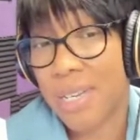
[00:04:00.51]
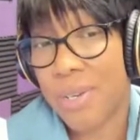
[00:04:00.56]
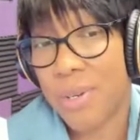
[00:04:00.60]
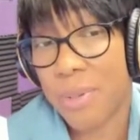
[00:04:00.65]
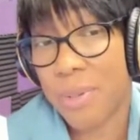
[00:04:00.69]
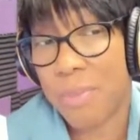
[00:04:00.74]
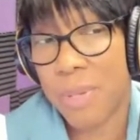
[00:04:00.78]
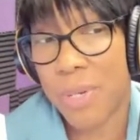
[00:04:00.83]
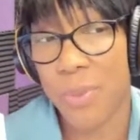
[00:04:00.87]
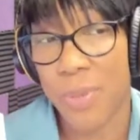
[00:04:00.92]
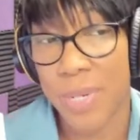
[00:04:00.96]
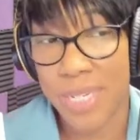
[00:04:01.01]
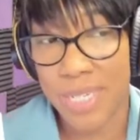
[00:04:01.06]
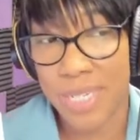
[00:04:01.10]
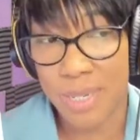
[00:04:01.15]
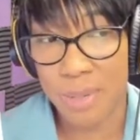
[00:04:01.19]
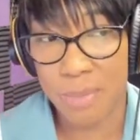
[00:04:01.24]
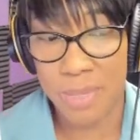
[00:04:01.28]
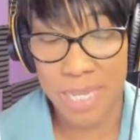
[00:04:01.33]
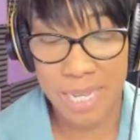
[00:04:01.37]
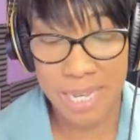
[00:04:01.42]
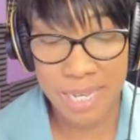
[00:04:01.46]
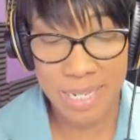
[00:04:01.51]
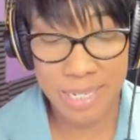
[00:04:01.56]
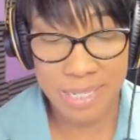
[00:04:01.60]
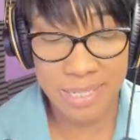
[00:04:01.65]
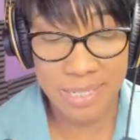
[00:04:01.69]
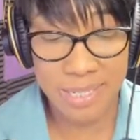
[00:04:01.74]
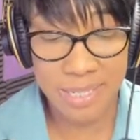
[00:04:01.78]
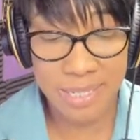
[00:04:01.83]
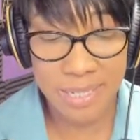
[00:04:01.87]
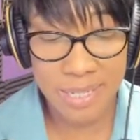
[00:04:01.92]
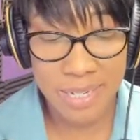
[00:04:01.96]
he could be doing something
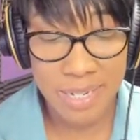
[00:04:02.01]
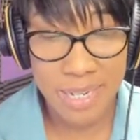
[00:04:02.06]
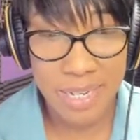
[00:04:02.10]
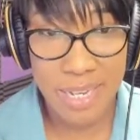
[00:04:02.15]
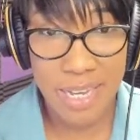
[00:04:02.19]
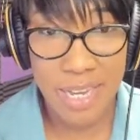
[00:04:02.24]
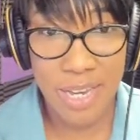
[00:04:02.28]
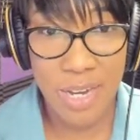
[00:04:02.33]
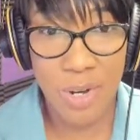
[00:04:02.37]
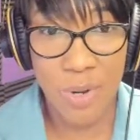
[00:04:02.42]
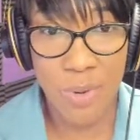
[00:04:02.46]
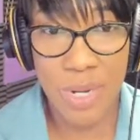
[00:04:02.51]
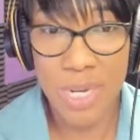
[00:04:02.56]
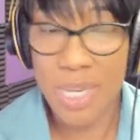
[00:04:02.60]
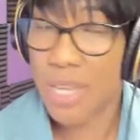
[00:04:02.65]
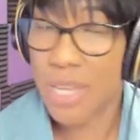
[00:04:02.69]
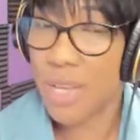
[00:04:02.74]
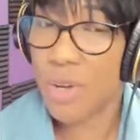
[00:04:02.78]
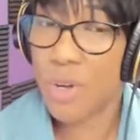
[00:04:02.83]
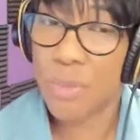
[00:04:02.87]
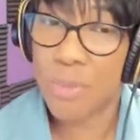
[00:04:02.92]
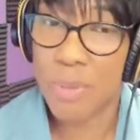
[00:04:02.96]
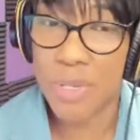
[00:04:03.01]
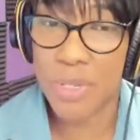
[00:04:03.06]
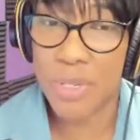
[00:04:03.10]
else. You know what? He could be